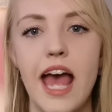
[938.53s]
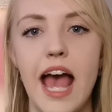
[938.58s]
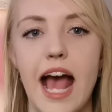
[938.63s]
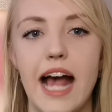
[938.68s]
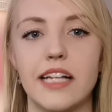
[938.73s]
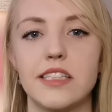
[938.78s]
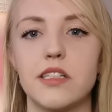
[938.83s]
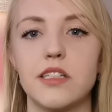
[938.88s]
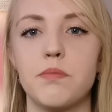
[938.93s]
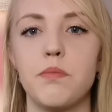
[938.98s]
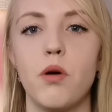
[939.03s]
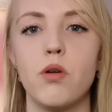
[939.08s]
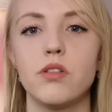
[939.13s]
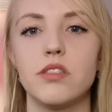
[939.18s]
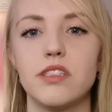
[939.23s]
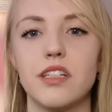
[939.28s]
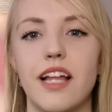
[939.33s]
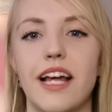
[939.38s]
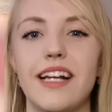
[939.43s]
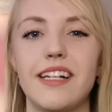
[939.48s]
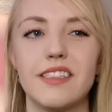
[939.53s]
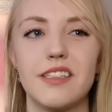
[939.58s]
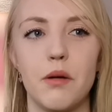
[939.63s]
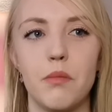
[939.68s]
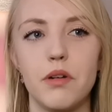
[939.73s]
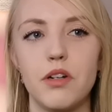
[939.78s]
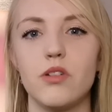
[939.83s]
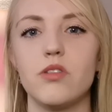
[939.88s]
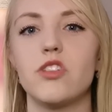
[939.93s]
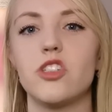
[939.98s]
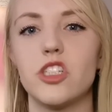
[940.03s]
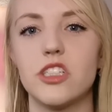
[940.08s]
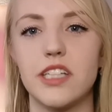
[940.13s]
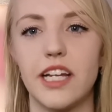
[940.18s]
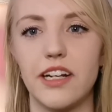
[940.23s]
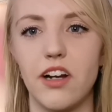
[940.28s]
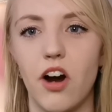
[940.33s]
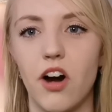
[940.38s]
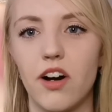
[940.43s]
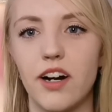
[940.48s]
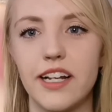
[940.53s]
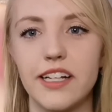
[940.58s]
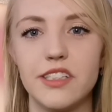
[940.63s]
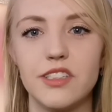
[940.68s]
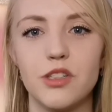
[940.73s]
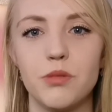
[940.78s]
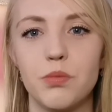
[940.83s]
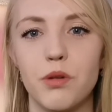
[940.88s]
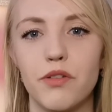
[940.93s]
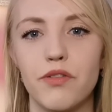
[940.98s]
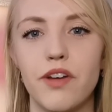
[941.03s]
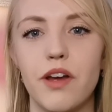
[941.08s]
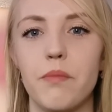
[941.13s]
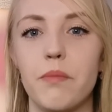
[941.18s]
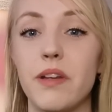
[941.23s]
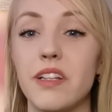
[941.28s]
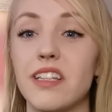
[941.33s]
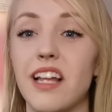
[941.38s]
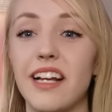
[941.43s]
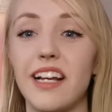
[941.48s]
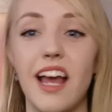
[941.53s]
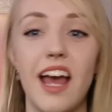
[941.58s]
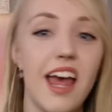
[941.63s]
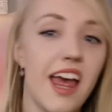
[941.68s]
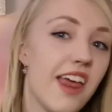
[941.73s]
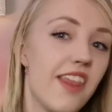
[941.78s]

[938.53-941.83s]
as opposed to like someone who's just like already super fit being like,